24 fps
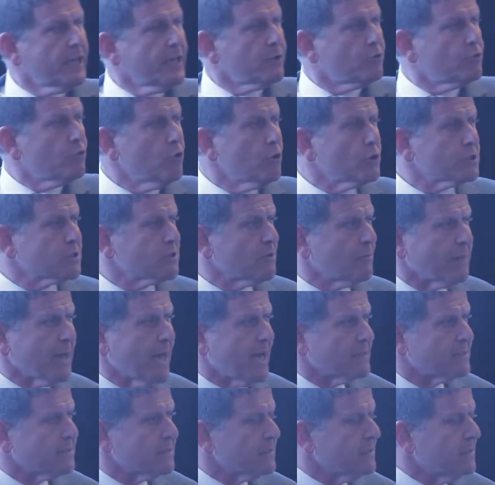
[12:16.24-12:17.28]
into
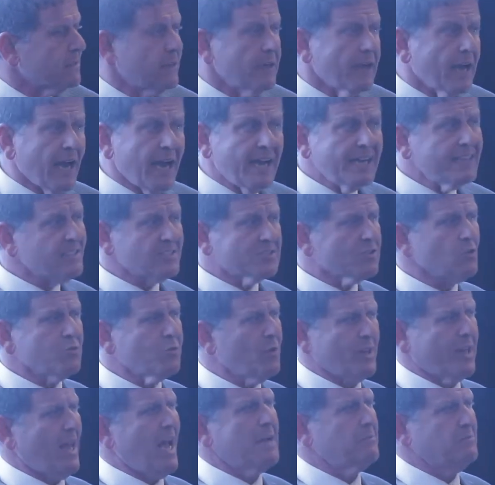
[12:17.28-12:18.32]
osteoblast. And it's not what